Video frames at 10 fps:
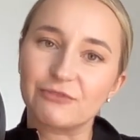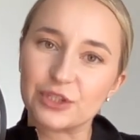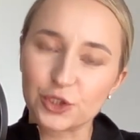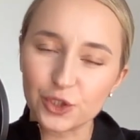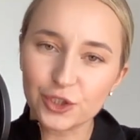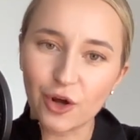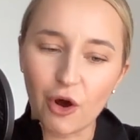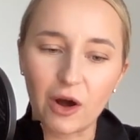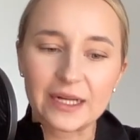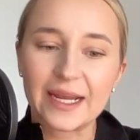return
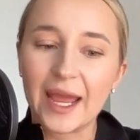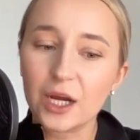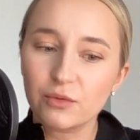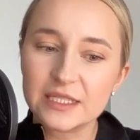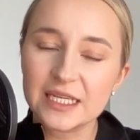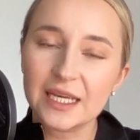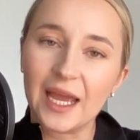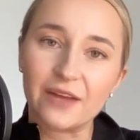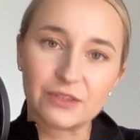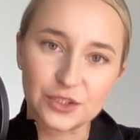on equity
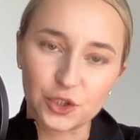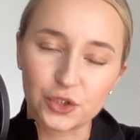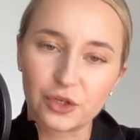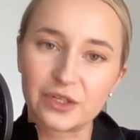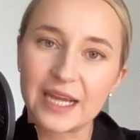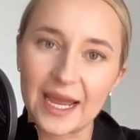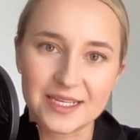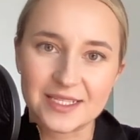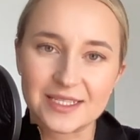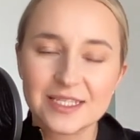and return on
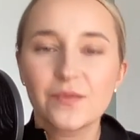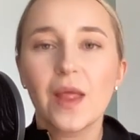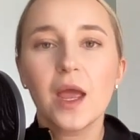assets.